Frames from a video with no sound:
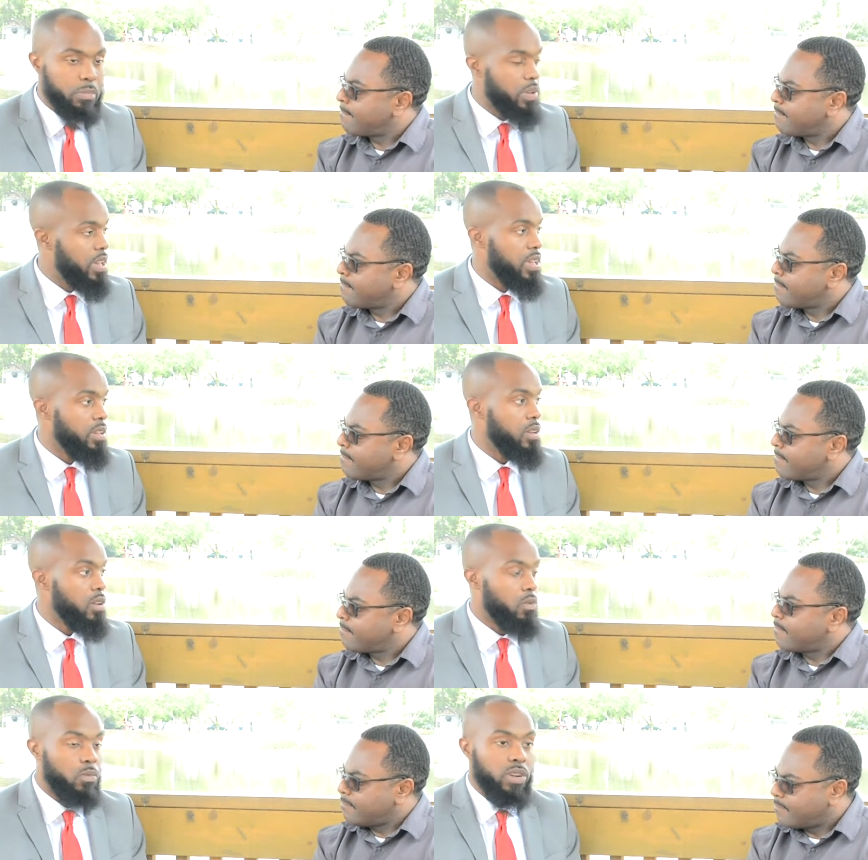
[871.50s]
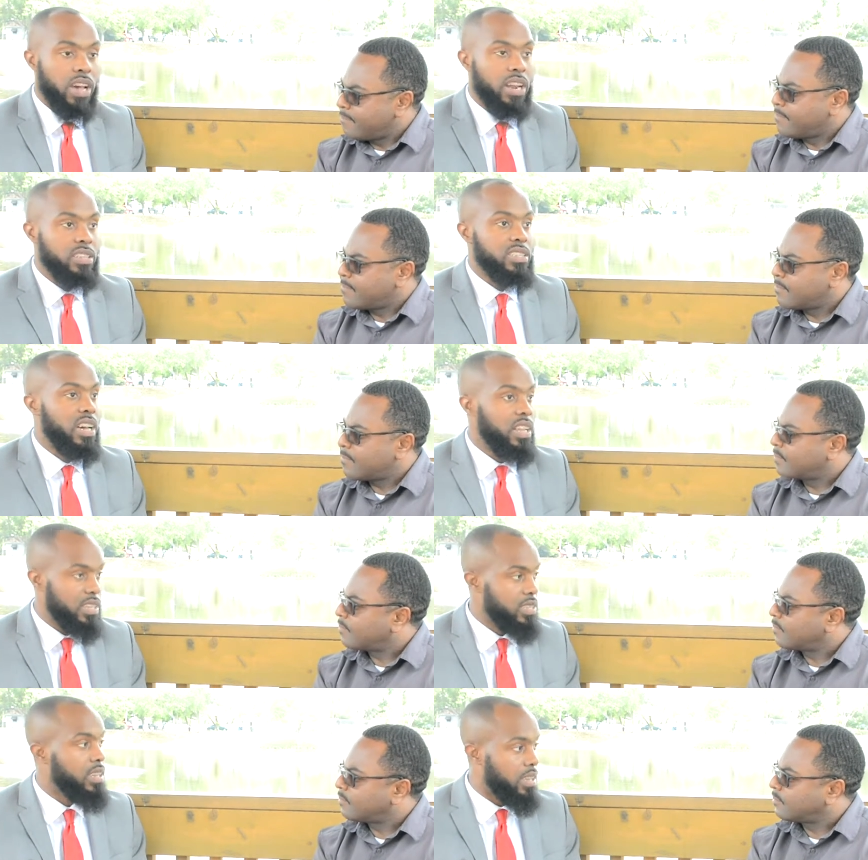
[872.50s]
Speaker 1: campaign. Mm-hmm. We got a
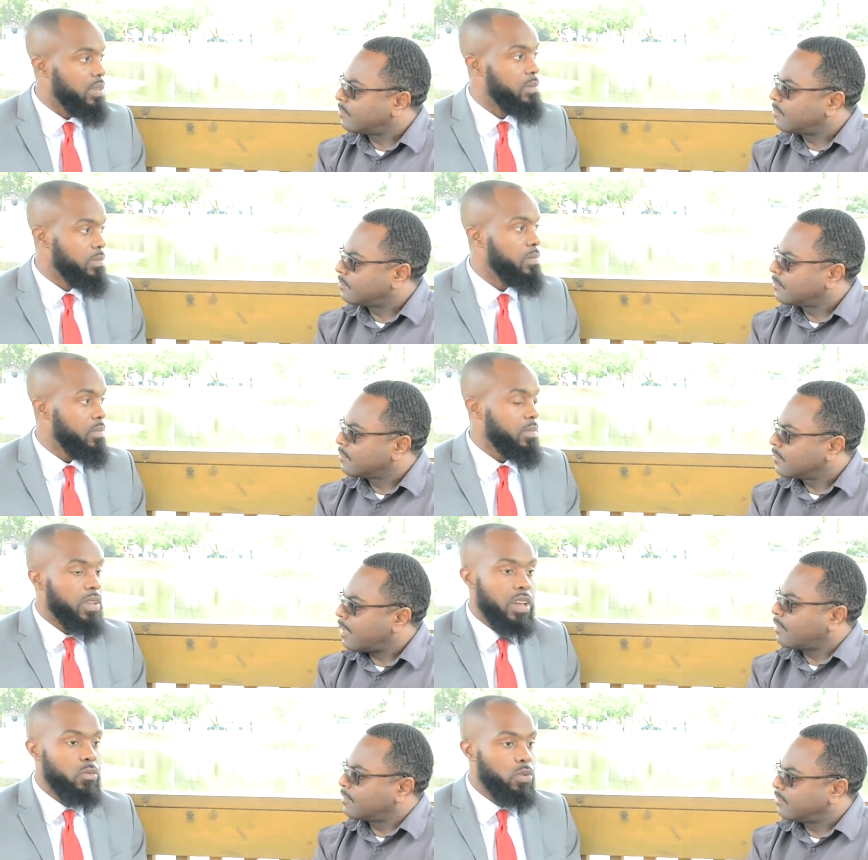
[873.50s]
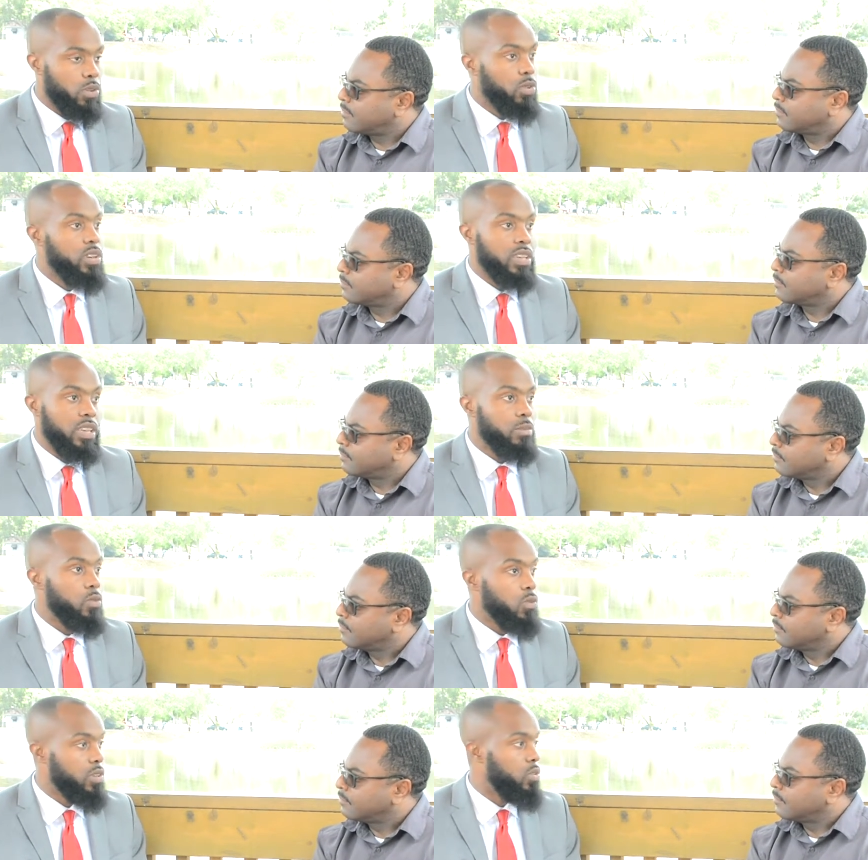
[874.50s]
solid team, awesome. and we're going to keep
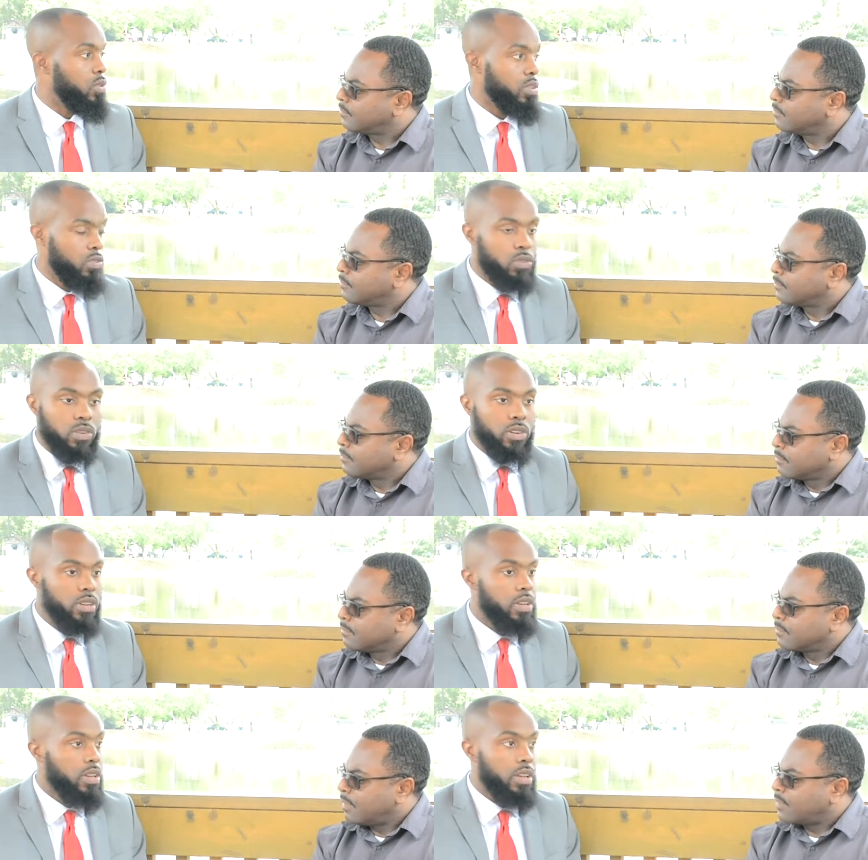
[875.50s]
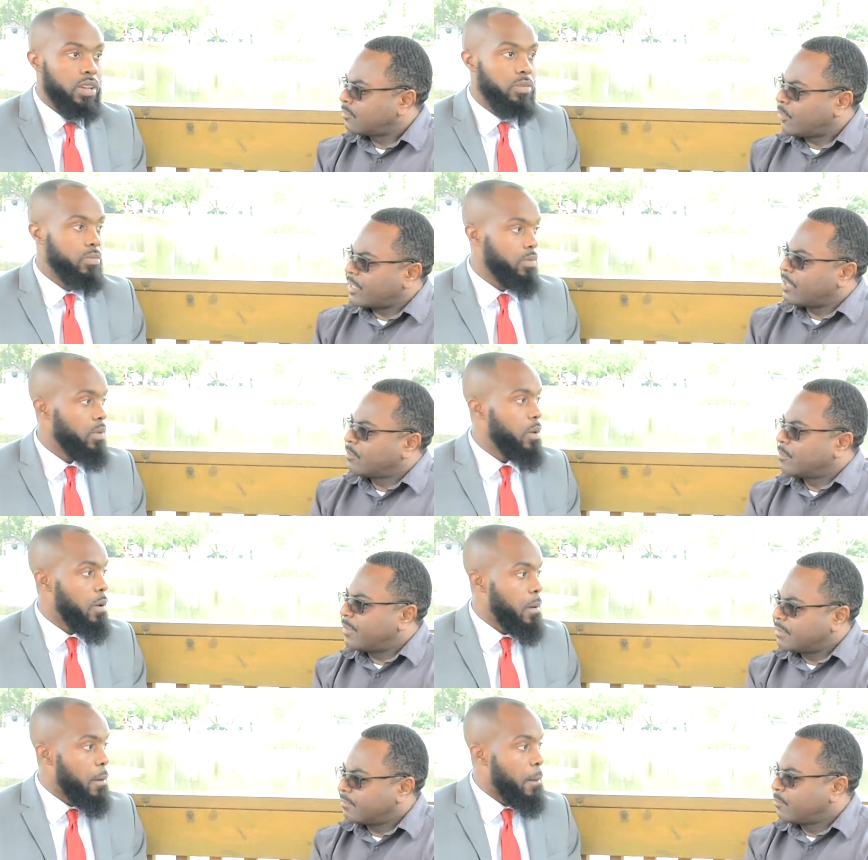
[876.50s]
going door to door. And, and so, what
Speaker 2: kind of
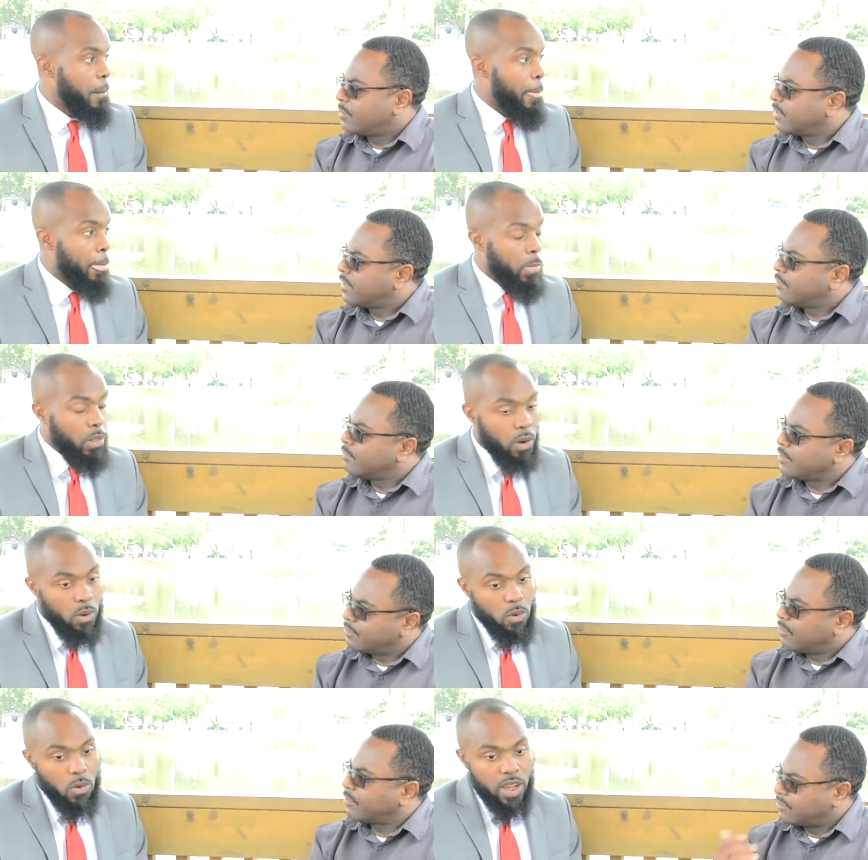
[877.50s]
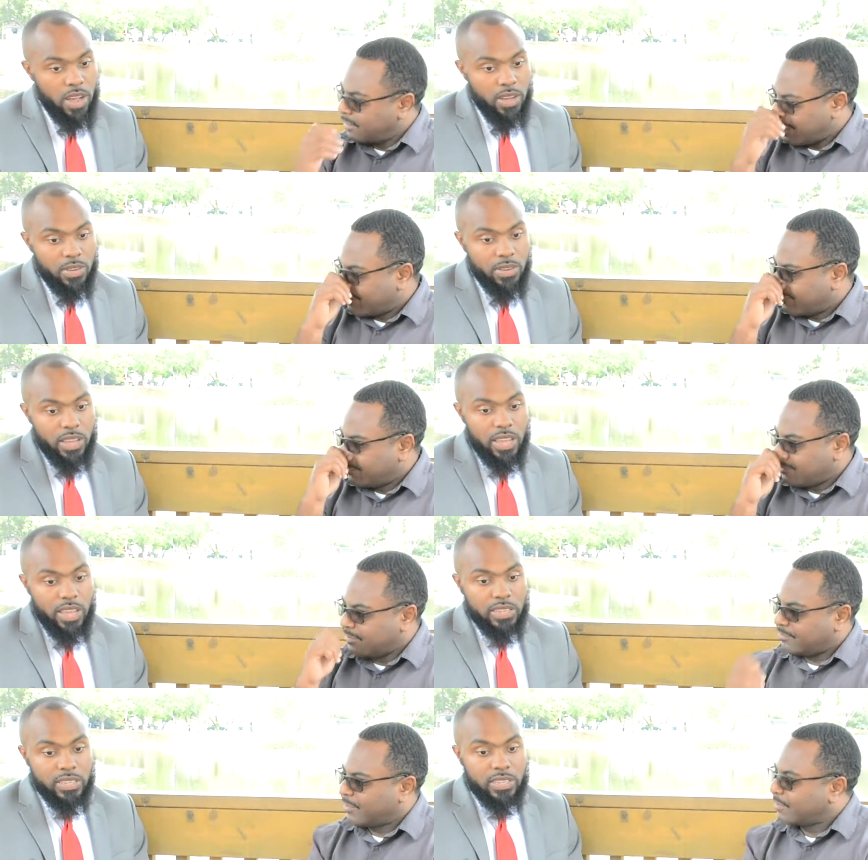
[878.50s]
response have you been getting when you oh, go wow. knock on the
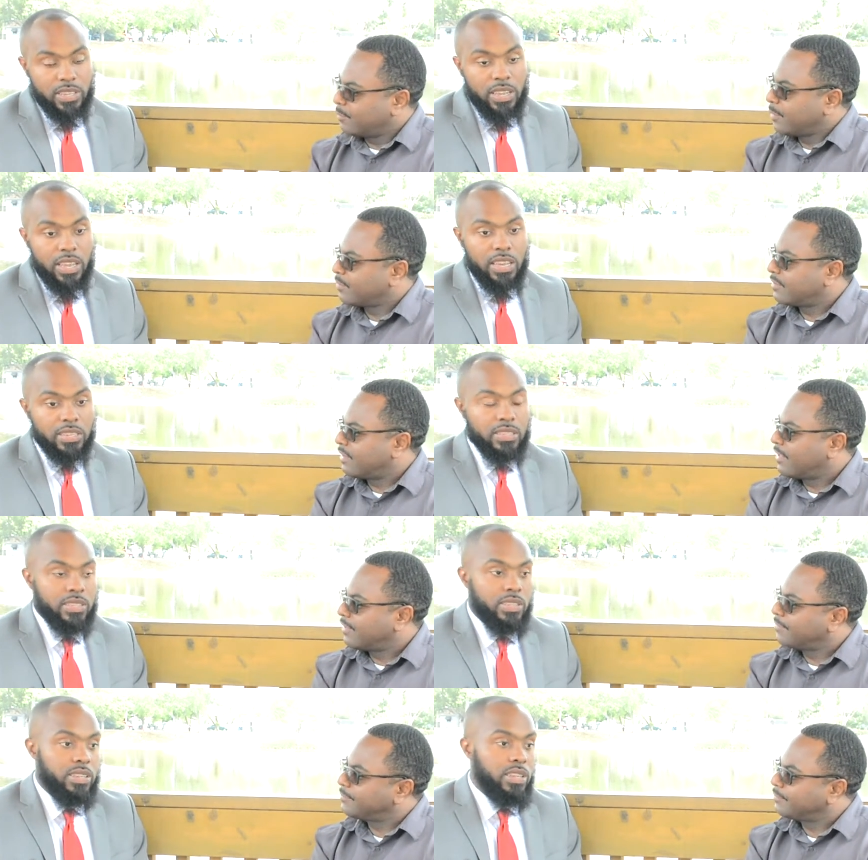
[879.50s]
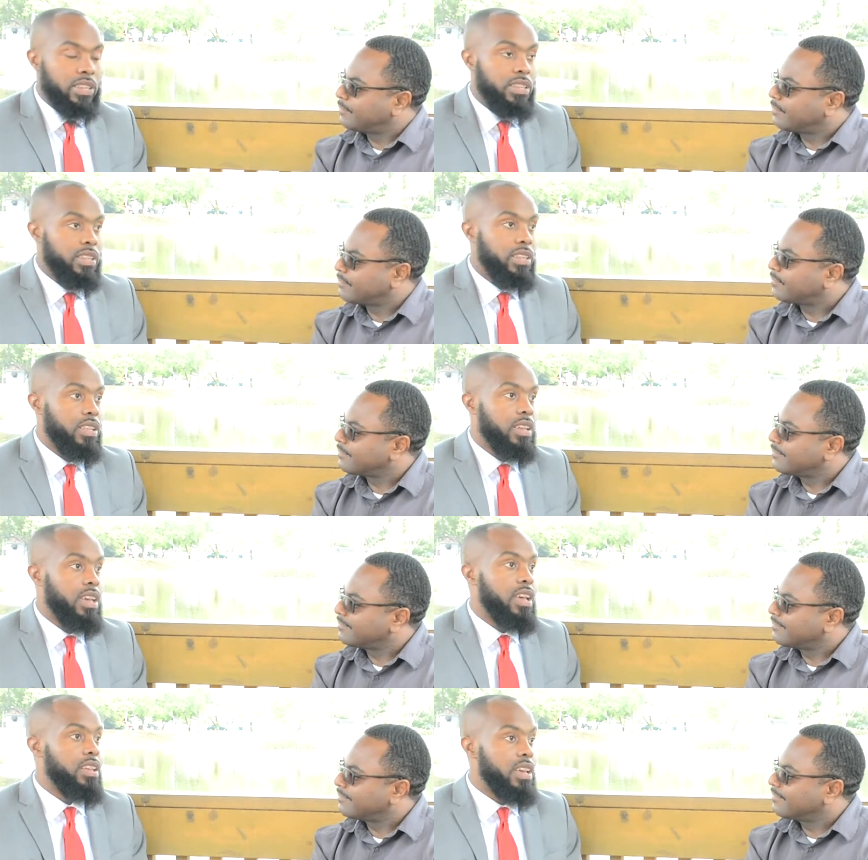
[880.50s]
doors? what are the people saying?
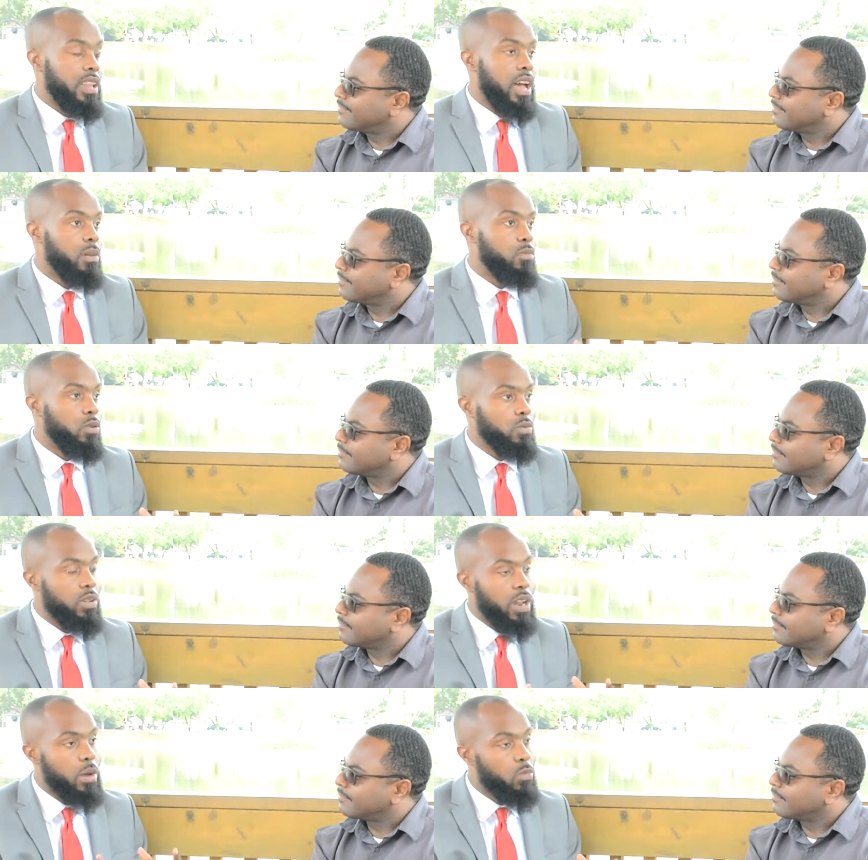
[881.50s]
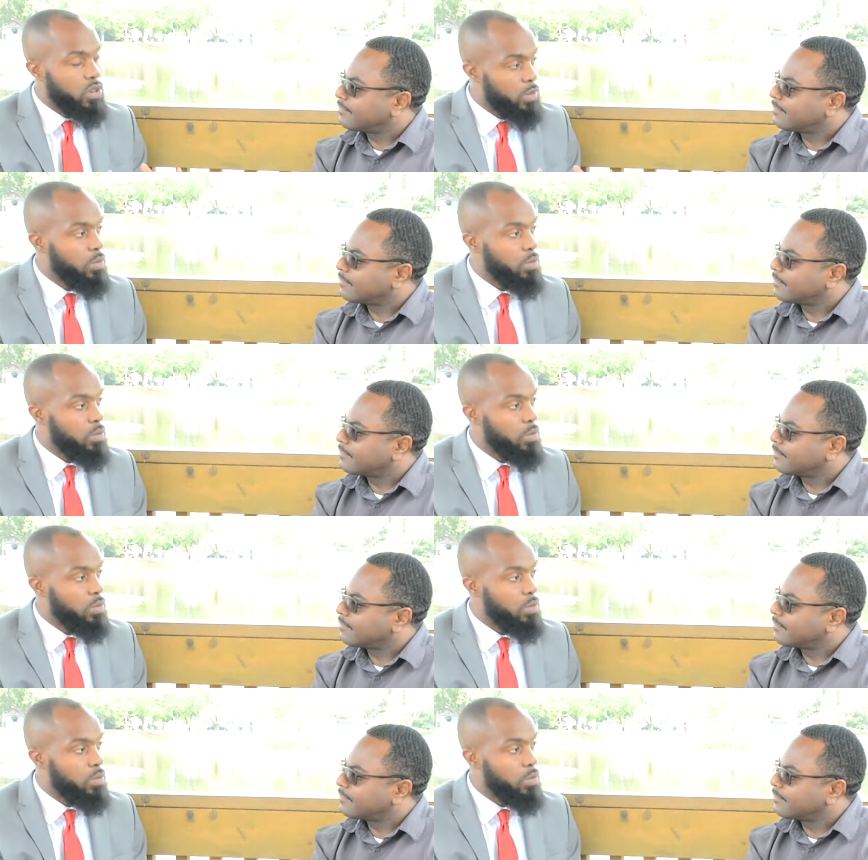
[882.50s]
Speaker 1: And in our more in our more